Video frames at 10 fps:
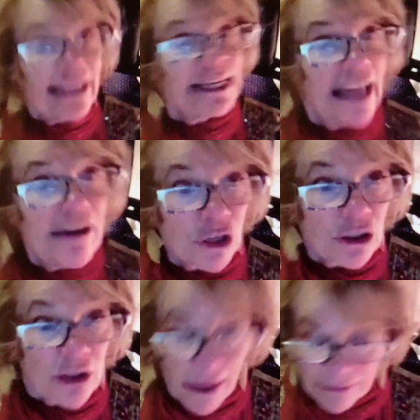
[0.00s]
never
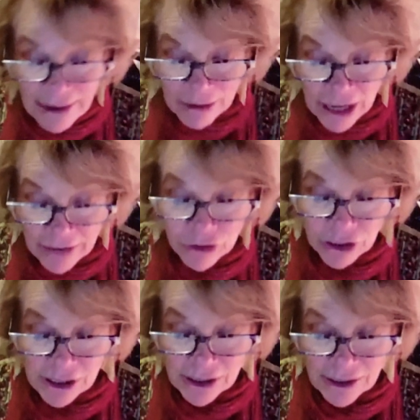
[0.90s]
climbed Mount
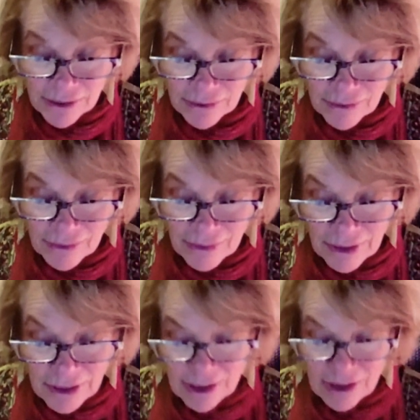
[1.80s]
Everest.
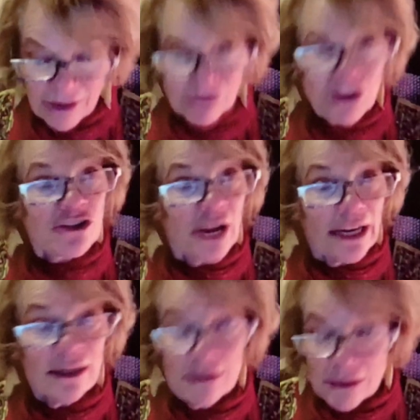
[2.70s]

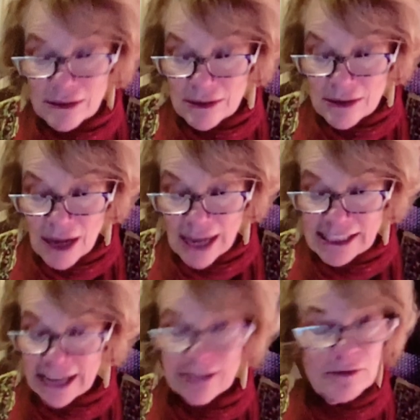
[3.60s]
Frustrated, I
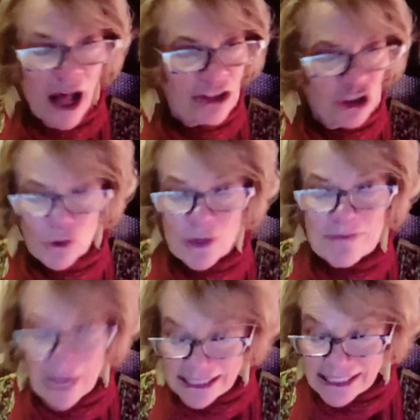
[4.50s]
said, "I'll do it
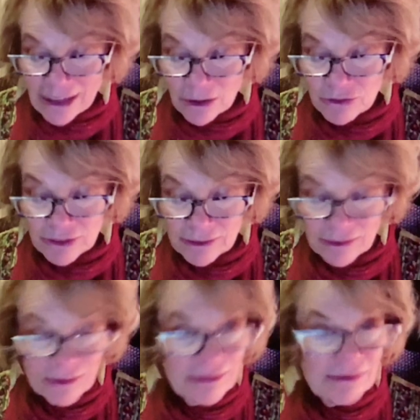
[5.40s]
myself."
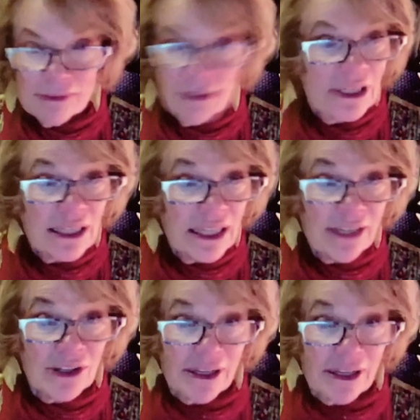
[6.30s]

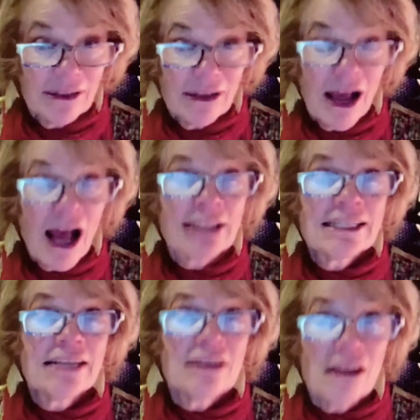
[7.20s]
Clearly, I
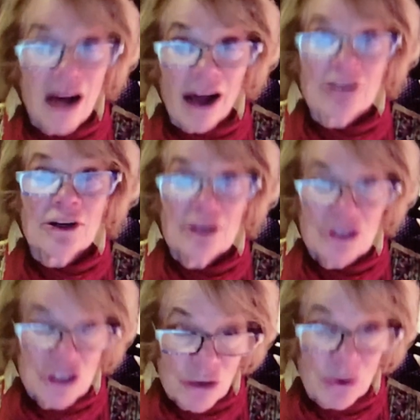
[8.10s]
did not
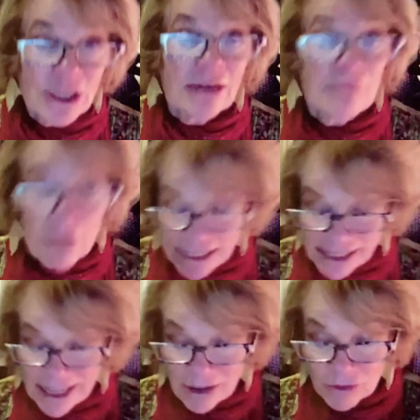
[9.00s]
do it
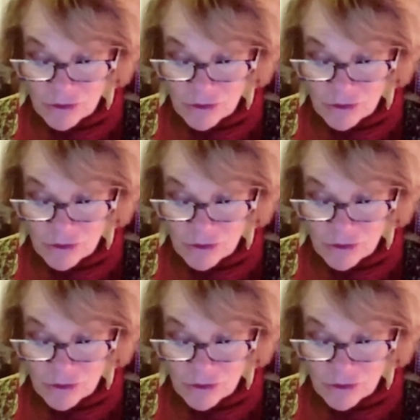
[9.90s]
myself.